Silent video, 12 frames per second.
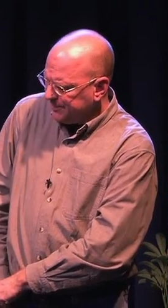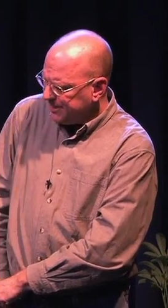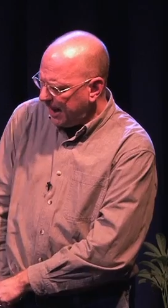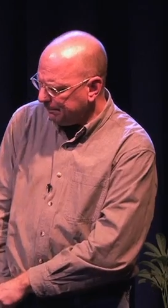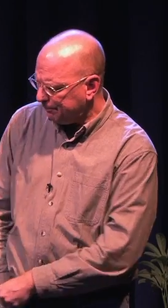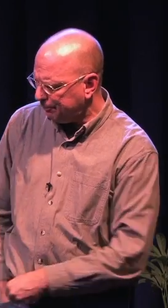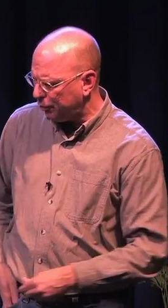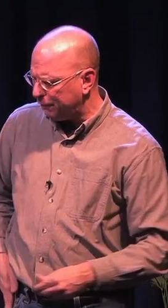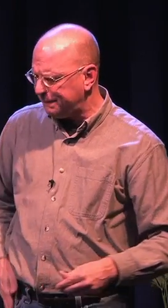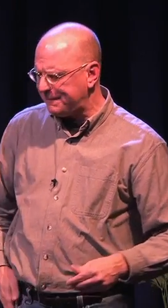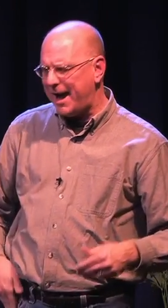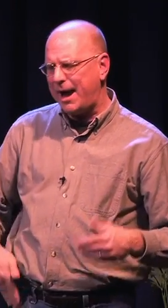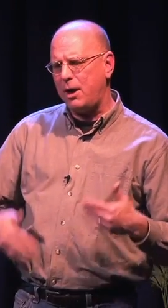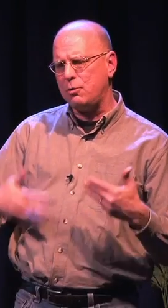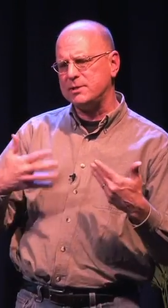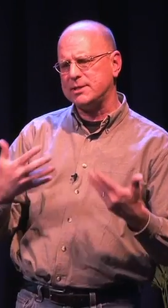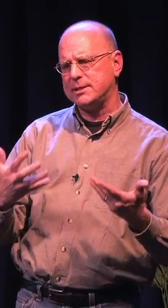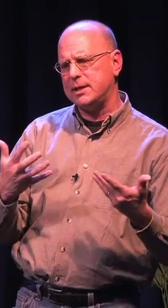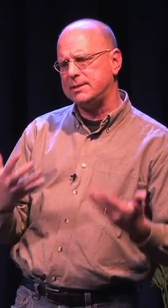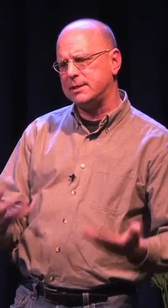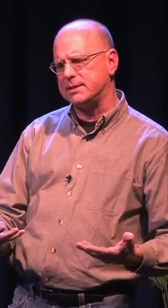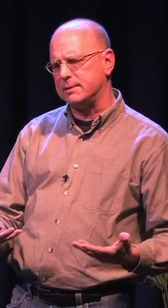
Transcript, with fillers: that profound sense of